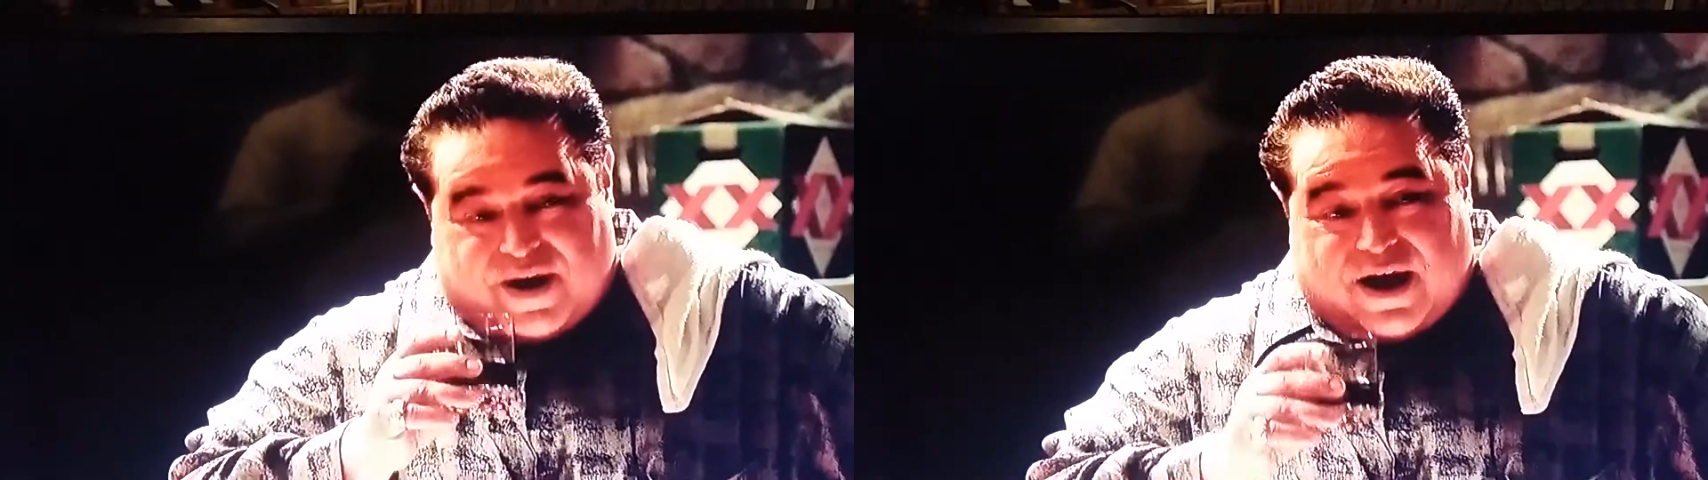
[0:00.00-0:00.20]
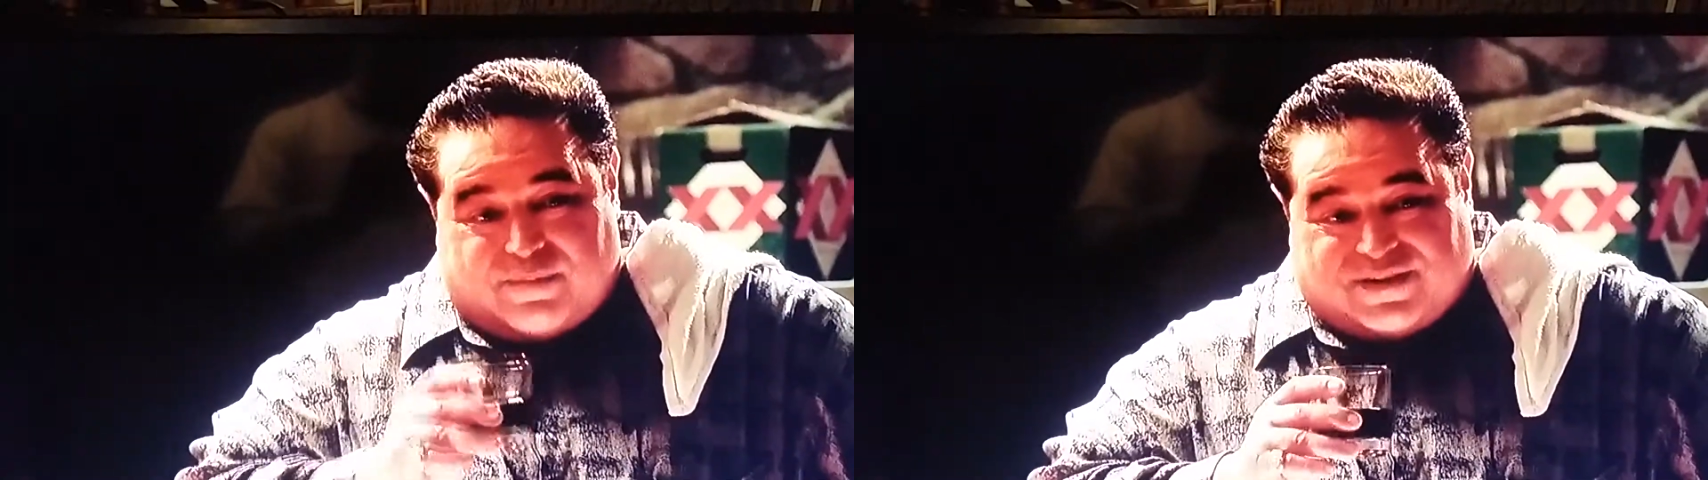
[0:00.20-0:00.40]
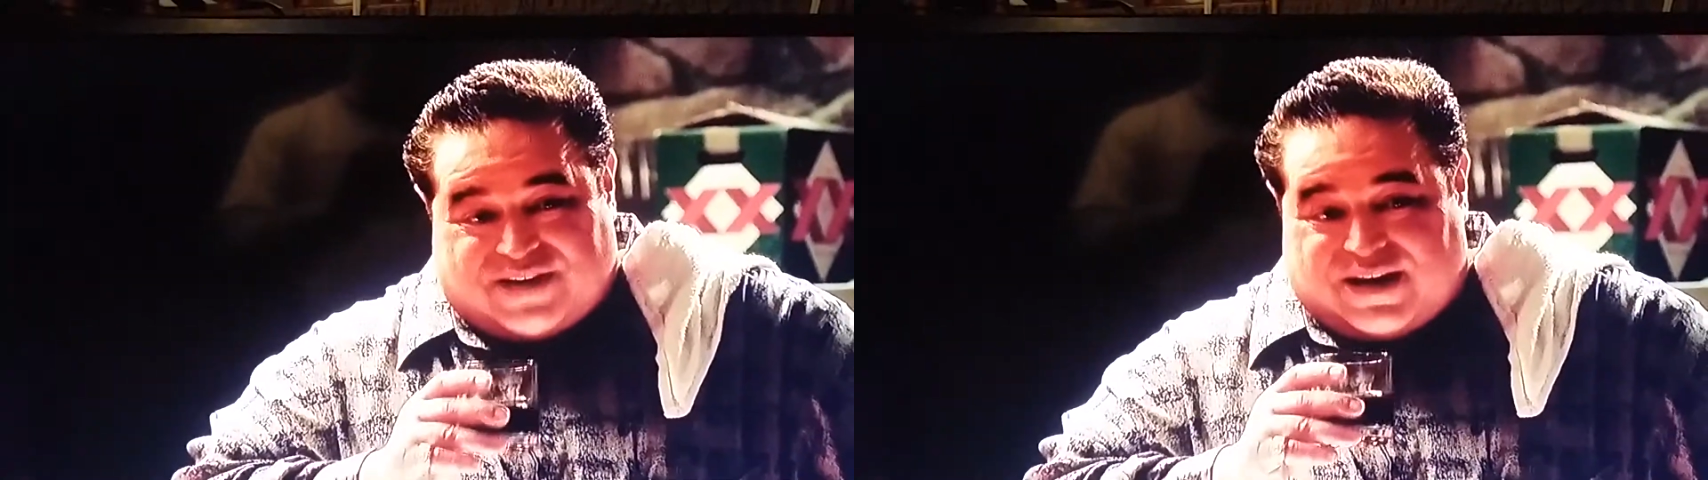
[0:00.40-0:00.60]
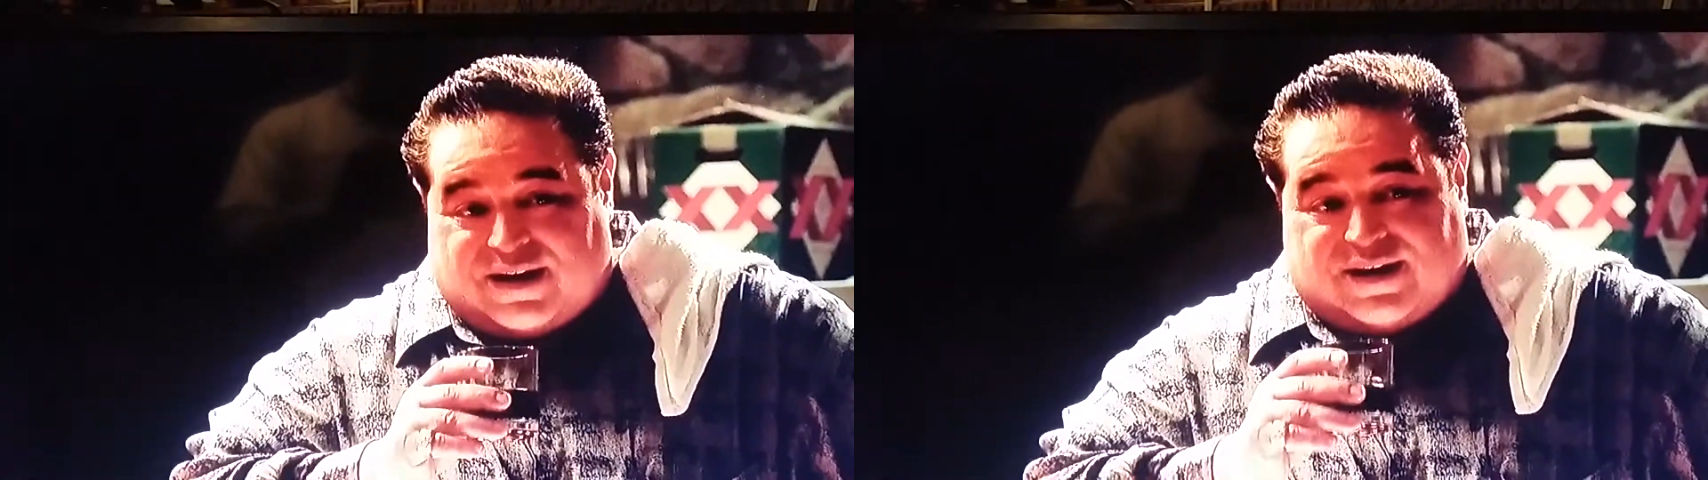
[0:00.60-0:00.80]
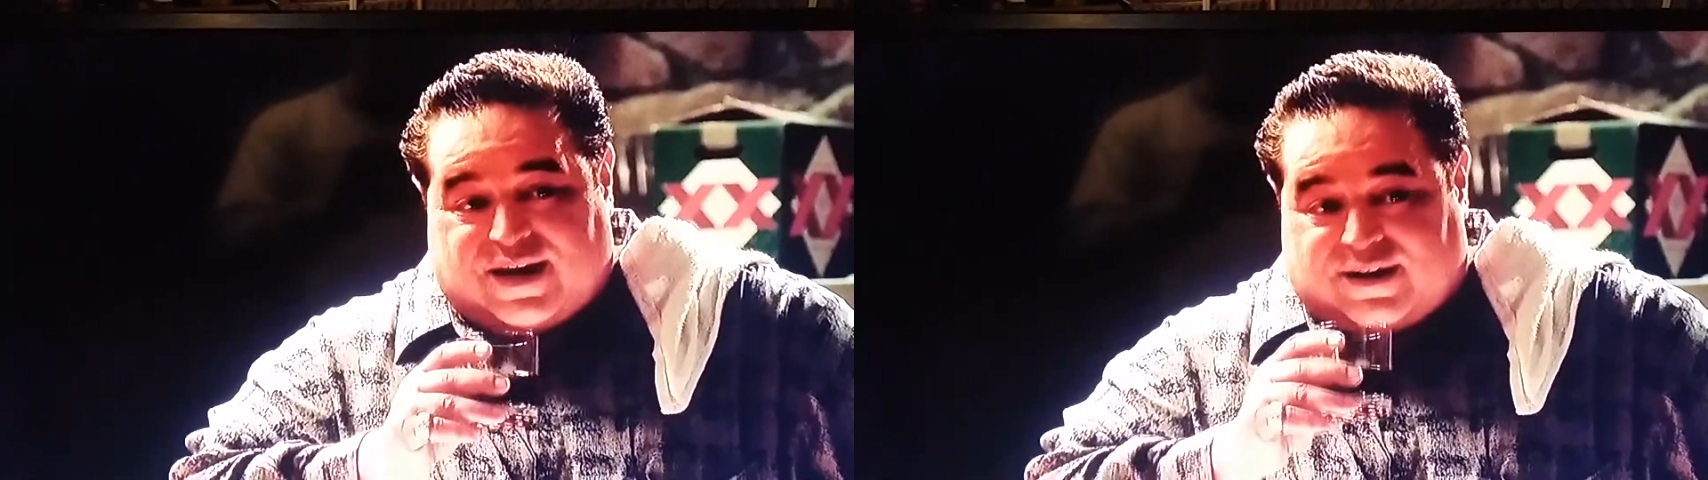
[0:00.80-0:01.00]
Albert saying
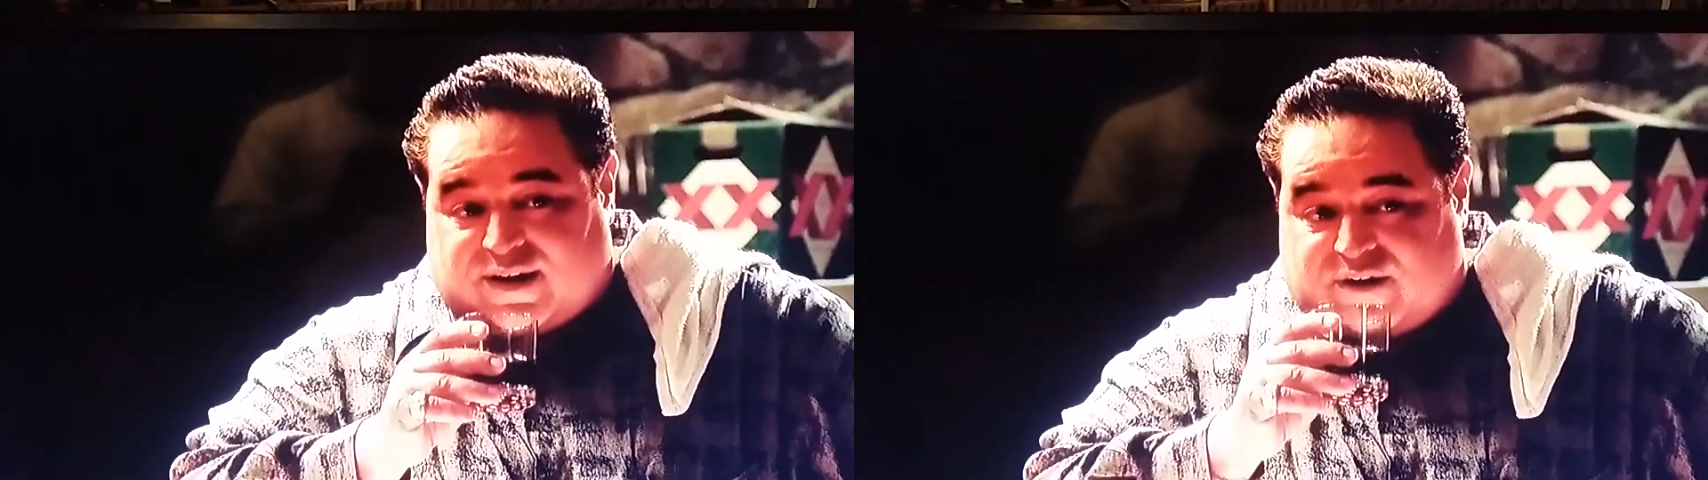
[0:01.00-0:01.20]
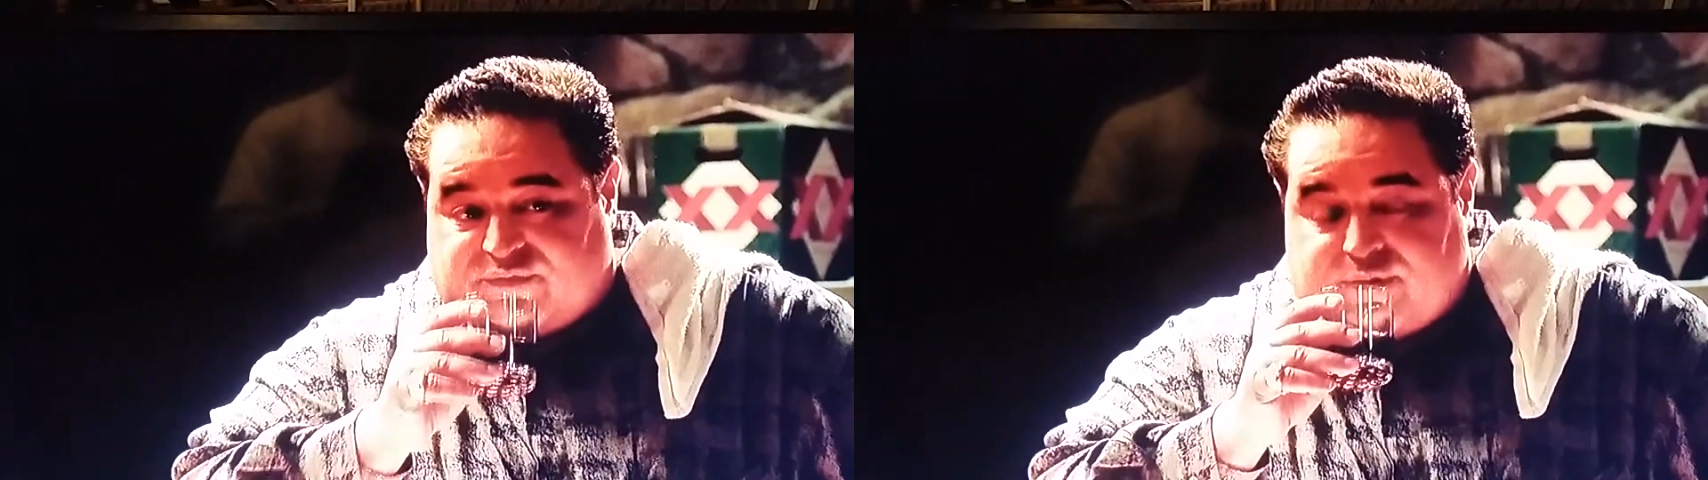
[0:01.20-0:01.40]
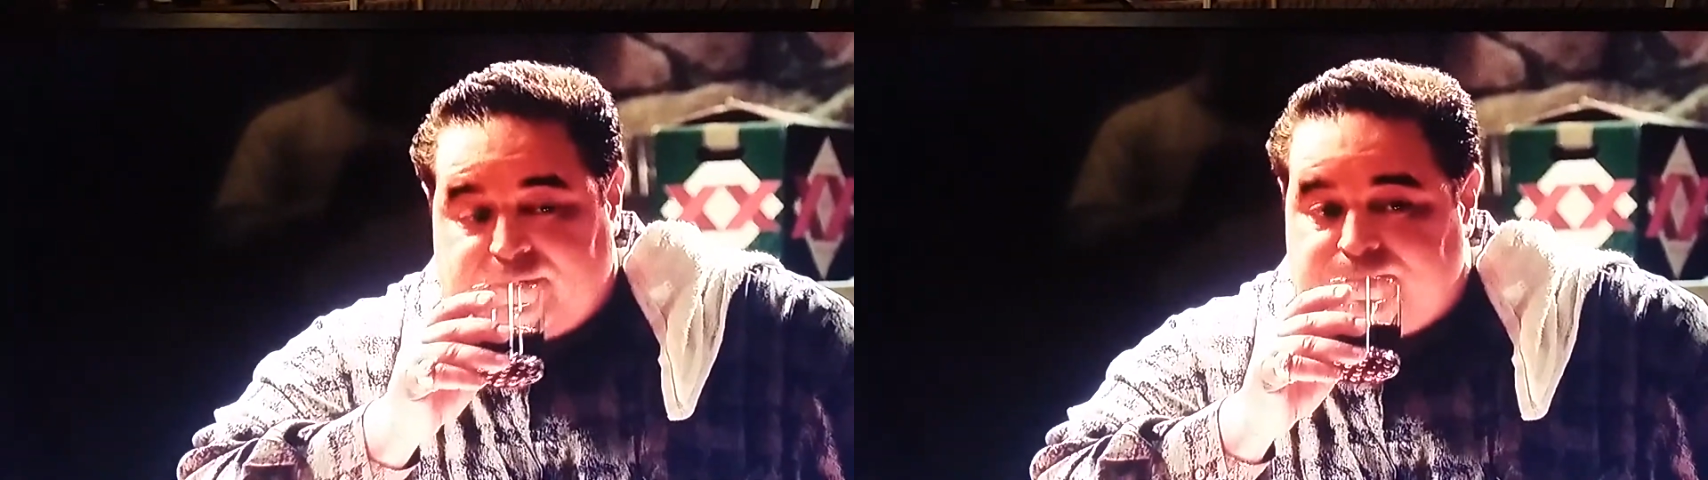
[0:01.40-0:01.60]
he didn't get a gift.